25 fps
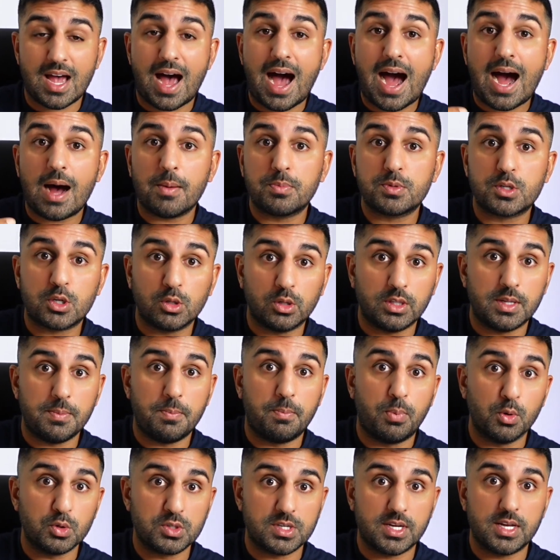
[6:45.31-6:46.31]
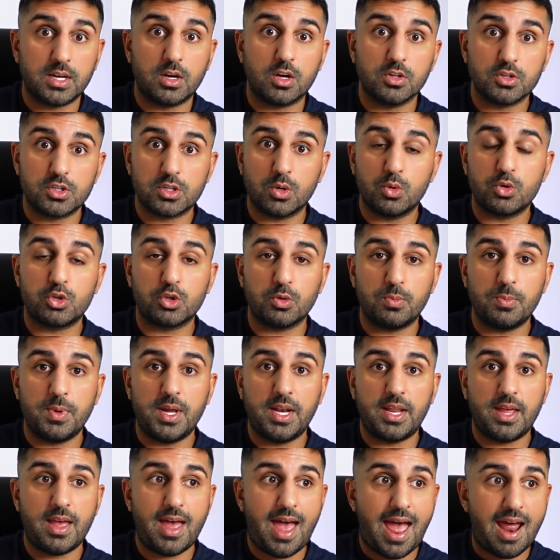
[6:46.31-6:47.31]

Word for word: absolutely buzzing on social media.